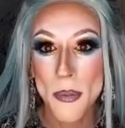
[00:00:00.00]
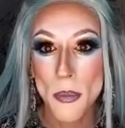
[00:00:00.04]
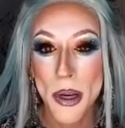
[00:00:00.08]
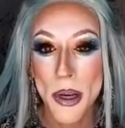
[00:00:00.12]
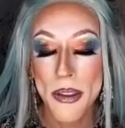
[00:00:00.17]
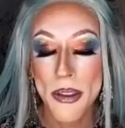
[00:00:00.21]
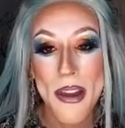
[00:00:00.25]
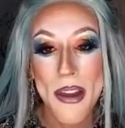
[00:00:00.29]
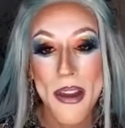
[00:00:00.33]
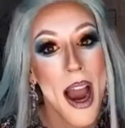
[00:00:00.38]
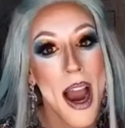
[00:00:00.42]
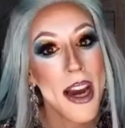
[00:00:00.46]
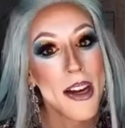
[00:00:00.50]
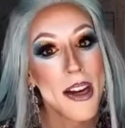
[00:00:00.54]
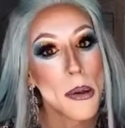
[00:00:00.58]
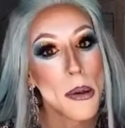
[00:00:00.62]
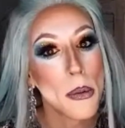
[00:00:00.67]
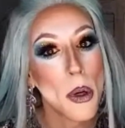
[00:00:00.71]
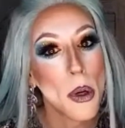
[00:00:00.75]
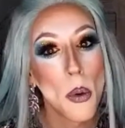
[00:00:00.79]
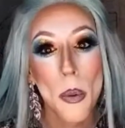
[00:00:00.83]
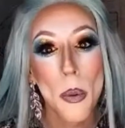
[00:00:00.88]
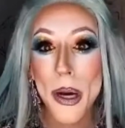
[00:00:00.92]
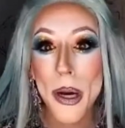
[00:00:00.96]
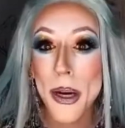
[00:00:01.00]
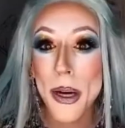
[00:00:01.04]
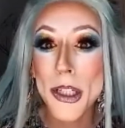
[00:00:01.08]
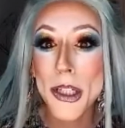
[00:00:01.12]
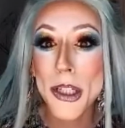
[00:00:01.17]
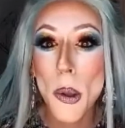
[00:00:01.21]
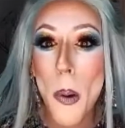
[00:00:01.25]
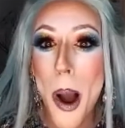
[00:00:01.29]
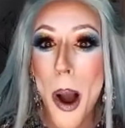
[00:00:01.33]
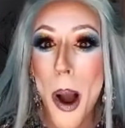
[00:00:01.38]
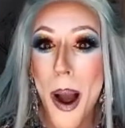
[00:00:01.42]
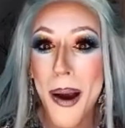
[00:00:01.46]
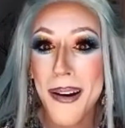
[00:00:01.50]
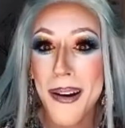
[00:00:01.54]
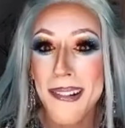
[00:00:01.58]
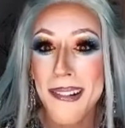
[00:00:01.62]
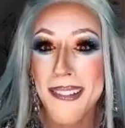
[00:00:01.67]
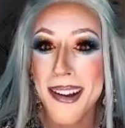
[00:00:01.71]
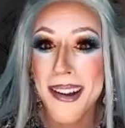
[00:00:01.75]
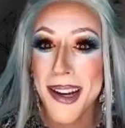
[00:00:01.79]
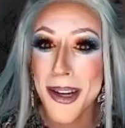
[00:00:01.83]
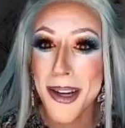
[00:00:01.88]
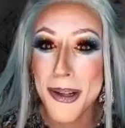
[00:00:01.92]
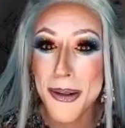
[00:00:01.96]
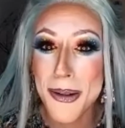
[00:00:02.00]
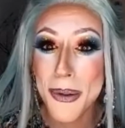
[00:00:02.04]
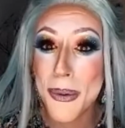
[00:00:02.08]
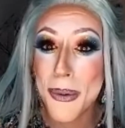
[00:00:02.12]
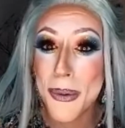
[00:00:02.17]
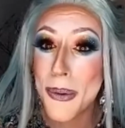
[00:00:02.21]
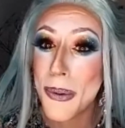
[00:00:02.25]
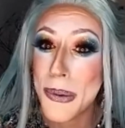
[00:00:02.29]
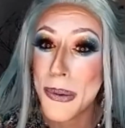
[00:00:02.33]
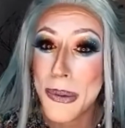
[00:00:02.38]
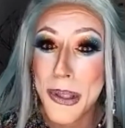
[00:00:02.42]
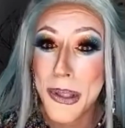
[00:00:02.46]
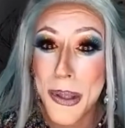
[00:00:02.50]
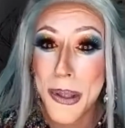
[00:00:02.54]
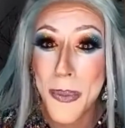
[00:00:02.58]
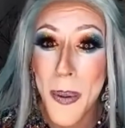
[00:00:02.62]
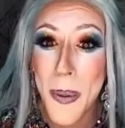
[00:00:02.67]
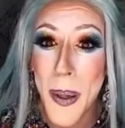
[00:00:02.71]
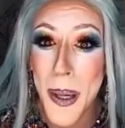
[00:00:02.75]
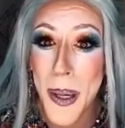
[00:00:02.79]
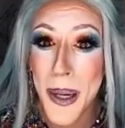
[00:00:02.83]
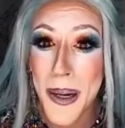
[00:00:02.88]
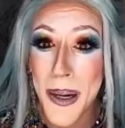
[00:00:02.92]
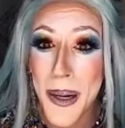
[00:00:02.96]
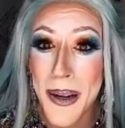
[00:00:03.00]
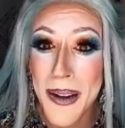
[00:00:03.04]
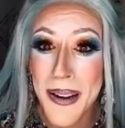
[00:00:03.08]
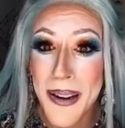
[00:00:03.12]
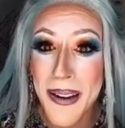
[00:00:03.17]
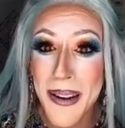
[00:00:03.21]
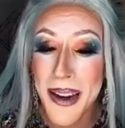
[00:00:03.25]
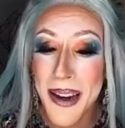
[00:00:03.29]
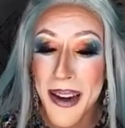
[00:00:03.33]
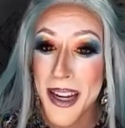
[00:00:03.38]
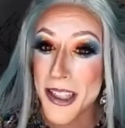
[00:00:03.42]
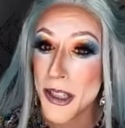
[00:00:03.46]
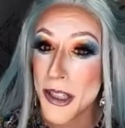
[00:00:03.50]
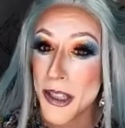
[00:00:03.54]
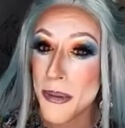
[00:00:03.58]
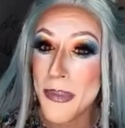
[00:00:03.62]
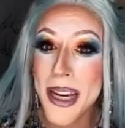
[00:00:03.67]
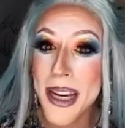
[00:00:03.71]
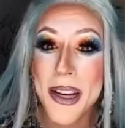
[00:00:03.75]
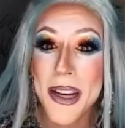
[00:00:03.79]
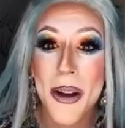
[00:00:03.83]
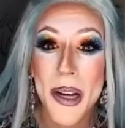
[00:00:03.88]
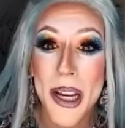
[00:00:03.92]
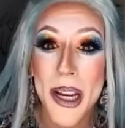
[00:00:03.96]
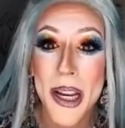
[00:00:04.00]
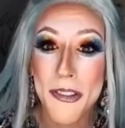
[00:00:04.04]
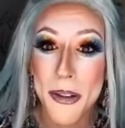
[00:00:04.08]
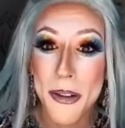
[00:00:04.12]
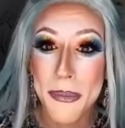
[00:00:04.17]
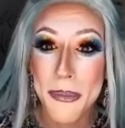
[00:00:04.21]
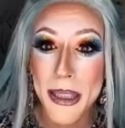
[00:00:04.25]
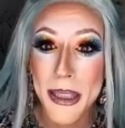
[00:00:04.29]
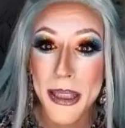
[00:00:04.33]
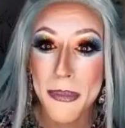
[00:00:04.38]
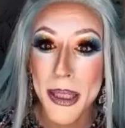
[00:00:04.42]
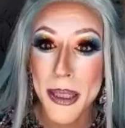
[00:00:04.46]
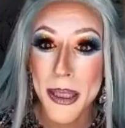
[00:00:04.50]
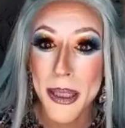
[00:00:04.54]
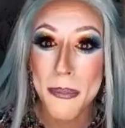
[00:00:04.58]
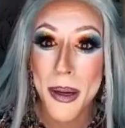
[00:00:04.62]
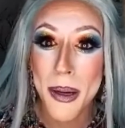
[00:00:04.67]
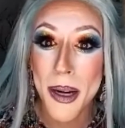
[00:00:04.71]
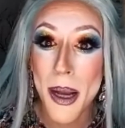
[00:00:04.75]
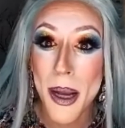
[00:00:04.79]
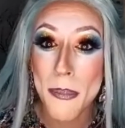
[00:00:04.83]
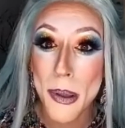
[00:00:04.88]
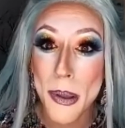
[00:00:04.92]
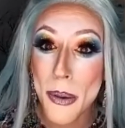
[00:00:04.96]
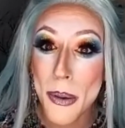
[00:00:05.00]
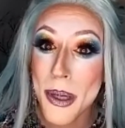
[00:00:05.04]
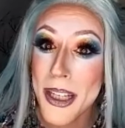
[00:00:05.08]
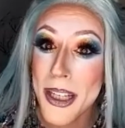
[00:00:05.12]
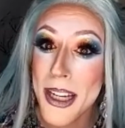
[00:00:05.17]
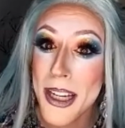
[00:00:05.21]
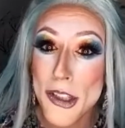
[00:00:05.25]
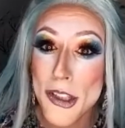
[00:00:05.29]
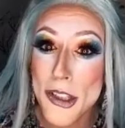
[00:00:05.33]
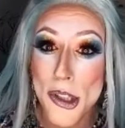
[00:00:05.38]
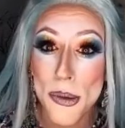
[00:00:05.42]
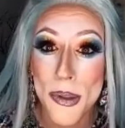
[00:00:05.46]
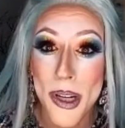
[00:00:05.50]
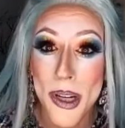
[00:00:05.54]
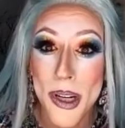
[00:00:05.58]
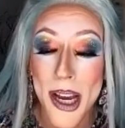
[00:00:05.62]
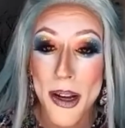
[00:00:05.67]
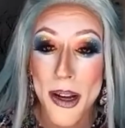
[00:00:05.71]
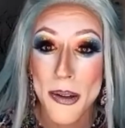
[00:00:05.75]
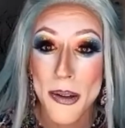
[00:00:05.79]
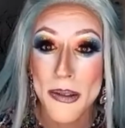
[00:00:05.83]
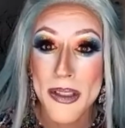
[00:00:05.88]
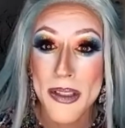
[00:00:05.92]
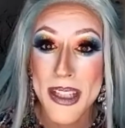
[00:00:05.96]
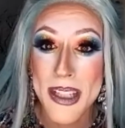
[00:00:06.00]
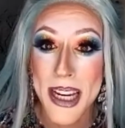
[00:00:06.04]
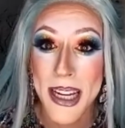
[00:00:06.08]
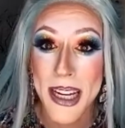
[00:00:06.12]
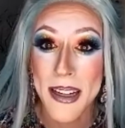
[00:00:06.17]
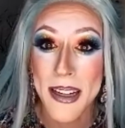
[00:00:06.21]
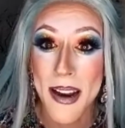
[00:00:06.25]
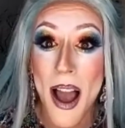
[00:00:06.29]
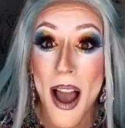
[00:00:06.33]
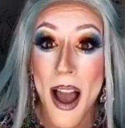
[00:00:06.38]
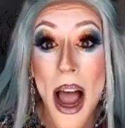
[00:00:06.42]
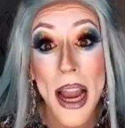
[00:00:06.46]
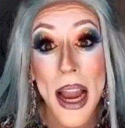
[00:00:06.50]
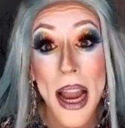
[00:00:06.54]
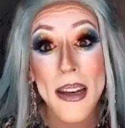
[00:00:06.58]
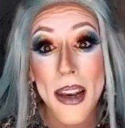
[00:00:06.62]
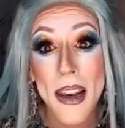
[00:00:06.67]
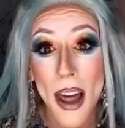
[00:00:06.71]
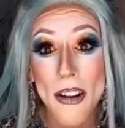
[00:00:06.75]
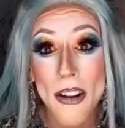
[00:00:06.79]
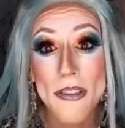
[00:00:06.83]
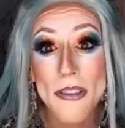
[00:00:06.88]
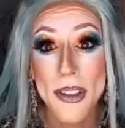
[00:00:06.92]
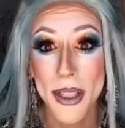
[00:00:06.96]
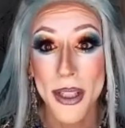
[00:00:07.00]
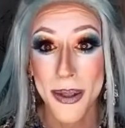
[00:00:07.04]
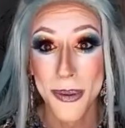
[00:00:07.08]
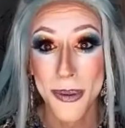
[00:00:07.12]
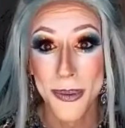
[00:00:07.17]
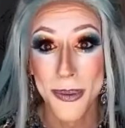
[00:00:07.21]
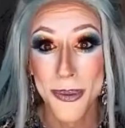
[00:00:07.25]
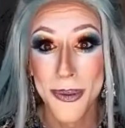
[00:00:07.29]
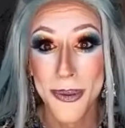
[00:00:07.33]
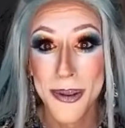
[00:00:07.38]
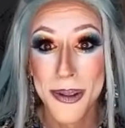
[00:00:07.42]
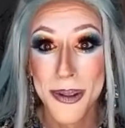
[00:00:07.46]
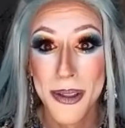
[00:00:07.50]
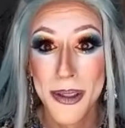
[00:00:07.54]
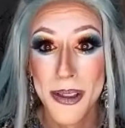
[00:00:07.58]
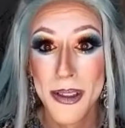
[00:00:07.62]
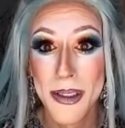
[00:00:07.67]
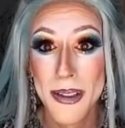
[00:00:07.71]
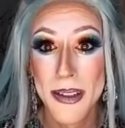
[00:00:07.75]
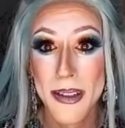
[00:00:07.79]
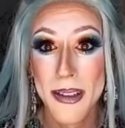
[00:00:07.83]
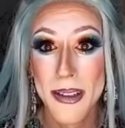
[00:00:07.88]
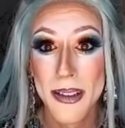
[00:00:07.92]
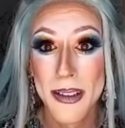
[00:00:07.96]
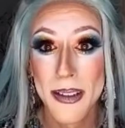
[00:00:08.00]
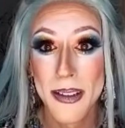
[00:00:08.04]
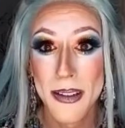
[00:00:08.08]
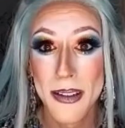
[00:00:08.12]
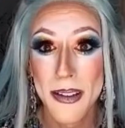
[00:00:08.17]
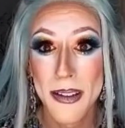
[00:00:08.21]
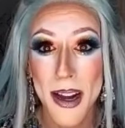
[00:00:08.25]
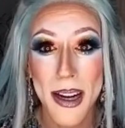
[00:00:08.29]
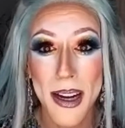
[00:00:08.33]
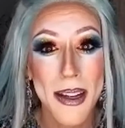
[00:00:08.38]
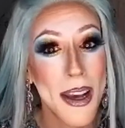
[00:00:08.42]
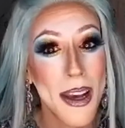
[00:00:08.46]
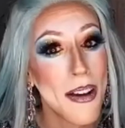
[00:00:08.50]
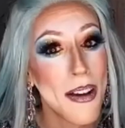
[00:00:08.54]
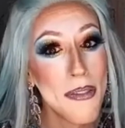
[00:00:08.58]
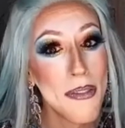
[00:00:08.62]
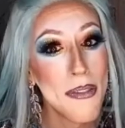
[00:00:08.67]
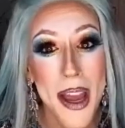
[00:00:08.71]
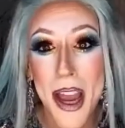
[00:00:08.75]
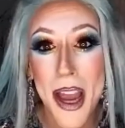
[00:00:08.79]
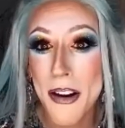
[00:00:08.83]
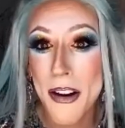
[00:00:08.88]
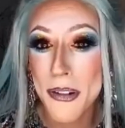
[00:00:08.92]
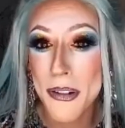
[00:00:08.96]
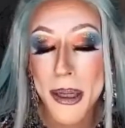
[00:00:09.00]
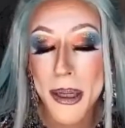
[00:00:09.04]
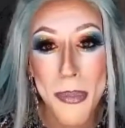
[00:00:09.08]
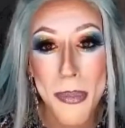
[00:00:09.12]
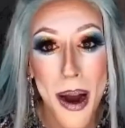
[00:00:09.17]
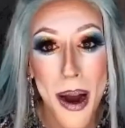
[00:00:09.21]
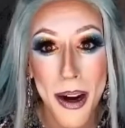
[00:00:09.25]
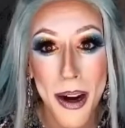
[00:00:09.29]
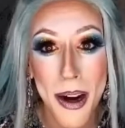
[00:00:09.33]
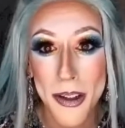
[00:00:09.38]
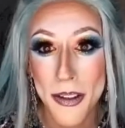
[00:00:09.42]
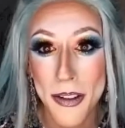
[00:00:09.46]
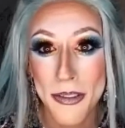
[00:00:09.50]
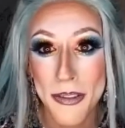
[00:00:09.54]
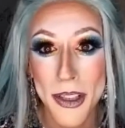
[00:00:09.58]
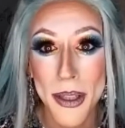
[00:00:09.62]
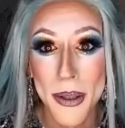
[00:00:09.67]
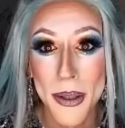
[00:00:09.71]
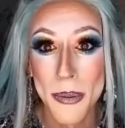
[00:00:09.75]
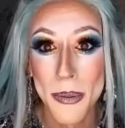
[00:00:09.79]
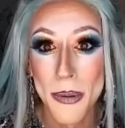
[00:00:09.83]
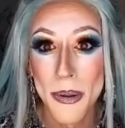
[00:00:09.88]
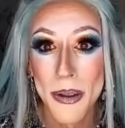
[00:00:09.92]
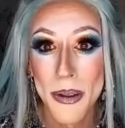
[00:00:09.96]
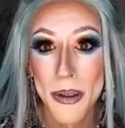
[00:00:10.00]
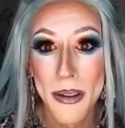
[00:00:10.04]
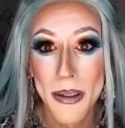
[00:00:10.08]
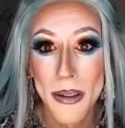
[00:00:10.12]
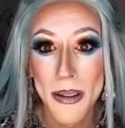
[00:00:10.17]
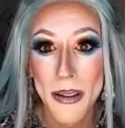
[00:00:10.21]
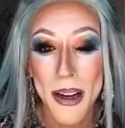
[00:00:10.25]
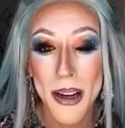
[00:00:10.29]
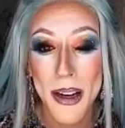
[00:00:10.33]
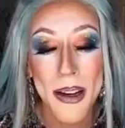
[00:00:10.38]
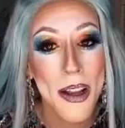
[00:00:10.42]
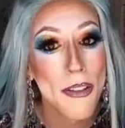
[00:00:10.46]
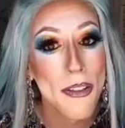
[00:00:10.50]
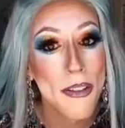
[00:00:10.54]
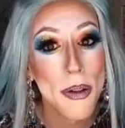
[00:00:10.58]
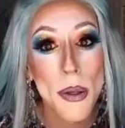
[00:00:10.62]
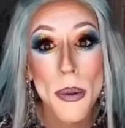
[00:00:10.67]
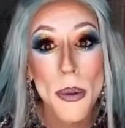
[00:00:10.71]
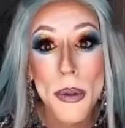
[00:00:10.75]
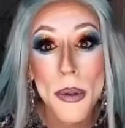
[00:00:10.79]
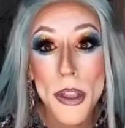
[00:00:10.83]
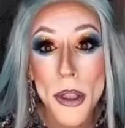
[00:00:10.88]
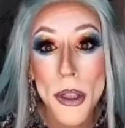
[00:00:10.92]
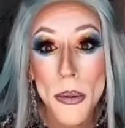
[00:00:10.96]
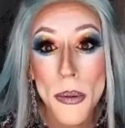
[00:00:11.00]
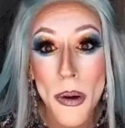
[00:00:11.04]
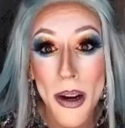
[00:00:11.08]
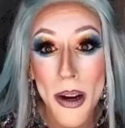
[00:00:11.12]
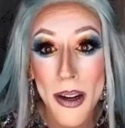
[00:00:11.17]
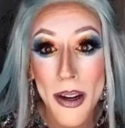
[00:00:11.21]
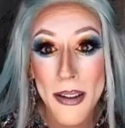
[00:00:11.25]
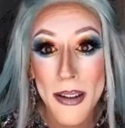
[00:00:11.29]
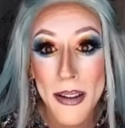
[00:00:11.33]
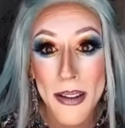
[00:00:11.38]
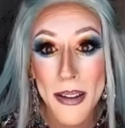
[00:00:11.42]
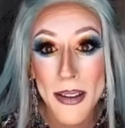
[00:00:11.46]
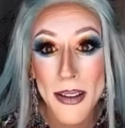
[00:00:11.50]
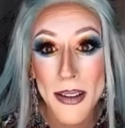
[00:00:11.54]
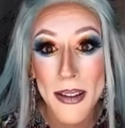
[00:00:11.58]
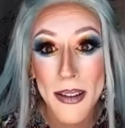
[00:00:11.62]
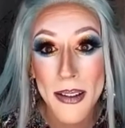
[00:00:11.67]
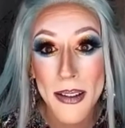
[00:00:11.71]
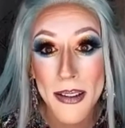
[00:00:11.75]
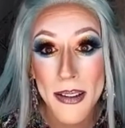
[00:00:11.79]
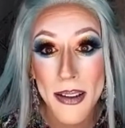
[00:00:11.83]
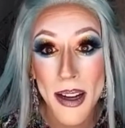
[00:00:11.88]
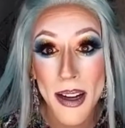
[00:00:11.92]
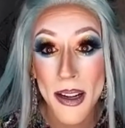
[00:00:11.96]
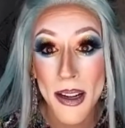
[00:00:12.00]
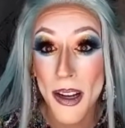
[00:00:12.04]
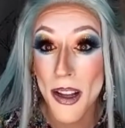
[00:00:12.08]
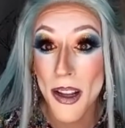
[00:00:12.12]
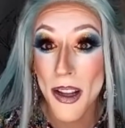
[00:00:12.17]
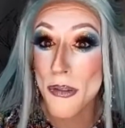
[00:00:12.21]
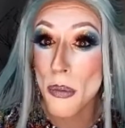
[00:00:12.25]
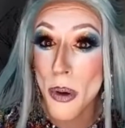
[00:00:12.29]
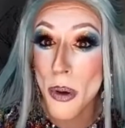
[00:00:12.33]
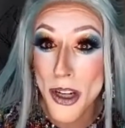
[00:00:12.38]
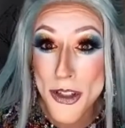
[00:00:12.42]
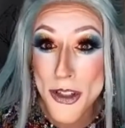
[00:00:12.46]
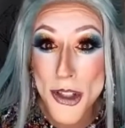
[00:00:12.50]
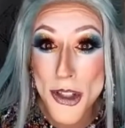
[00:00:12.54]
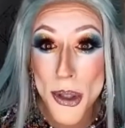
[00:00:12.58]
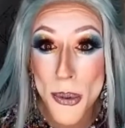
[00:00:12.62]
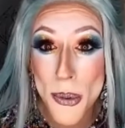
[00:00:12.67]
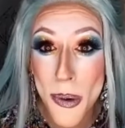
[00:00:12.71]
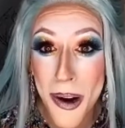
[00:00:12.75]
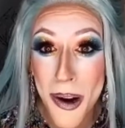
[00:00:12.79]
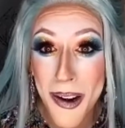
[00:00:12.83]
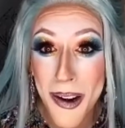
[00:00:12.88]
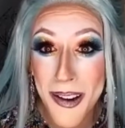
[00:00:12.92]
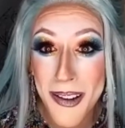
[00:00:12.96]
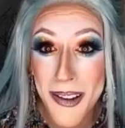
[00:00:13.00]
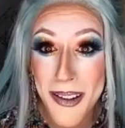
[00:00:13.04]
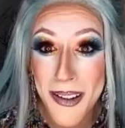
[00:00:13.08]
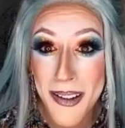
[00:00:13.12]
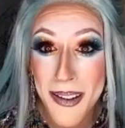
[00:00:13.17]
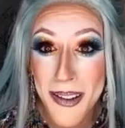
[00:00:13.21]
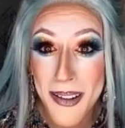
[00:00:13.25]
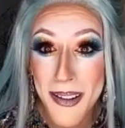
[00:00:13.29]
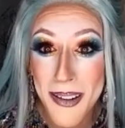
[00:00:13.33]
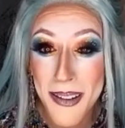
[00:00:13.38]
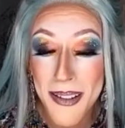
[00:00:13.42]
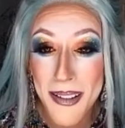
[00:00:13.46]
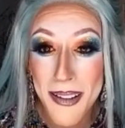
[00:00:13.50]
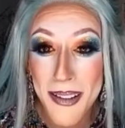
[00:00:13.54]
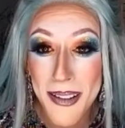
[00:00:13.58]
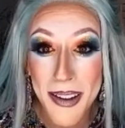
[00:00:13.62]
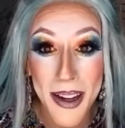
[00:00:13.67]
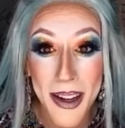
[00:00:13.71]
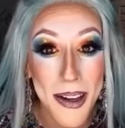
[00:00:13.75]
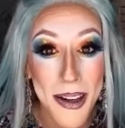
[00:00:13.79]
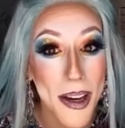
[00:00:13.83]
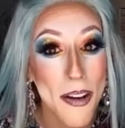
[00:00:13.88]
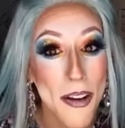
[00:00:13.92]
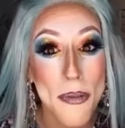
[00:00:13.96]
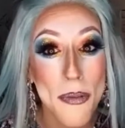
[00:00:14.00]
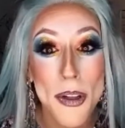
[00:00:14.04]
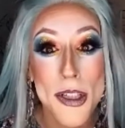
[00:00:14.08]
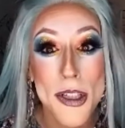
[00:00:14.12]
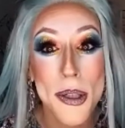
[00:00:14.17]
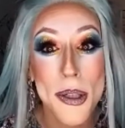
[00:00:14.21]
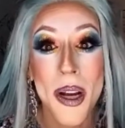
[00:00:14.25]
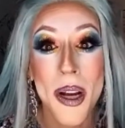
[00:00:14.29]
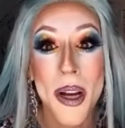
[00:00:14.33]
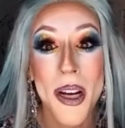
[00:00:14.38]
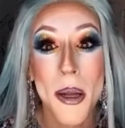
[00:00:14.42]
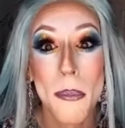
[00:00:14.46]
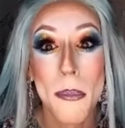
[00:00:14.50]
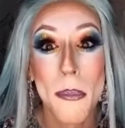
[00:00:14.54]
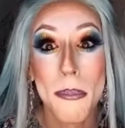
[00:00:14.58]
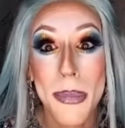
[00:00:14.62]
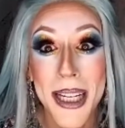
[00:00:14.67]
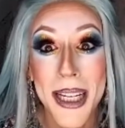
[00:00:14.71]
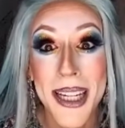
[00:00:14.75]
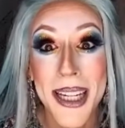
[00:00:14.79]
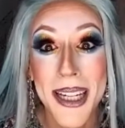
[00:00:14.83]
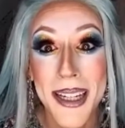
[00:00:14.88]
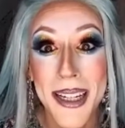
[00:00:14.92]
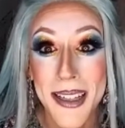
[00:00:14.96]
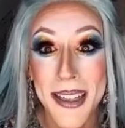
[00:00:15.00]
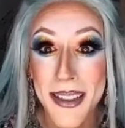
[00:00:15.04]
with, I don't know where you are, and I don't know who you are, and you may not ever meet me, but I'm looking at you now saying, I love you. I love every part of you. I love who you are. I love what you are. And I love what you're going to be.